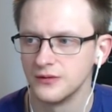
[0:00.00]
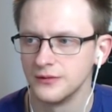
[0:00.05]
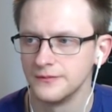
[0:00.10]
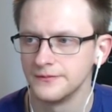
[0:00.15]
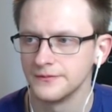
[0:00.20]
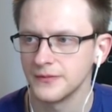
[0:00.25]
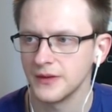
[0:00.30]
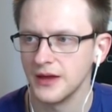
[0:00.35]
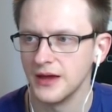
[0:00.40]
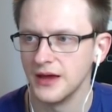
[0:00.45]

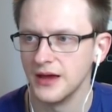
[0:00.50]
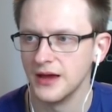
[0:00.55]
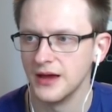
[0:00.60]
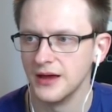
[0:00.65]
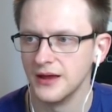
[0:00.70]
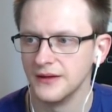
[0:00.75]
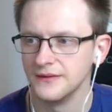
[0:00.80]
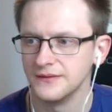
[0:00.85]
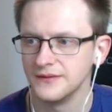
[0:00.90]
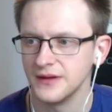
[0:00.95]

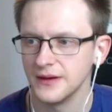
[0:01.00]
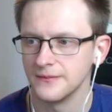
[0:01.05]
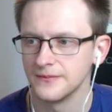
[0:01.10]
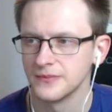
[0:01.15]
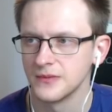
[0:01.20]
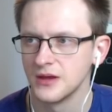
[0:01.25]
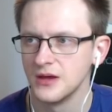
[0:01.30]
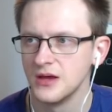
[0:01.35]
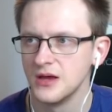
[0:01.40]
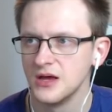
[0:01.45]
And yeah,
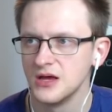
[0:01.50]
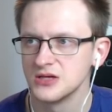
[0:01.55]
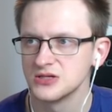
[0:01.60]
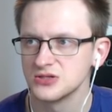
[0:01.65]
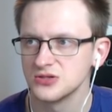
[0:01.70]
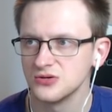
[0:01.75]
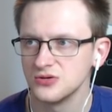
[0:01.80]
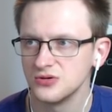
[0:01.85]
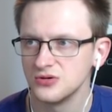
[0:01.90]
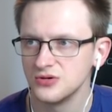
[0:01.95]

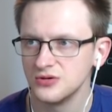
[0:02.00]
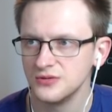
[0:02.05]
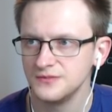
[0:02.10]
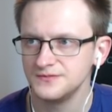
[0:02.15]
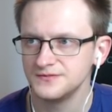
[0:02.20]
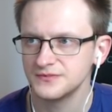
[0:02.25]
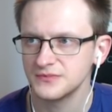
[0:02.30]
so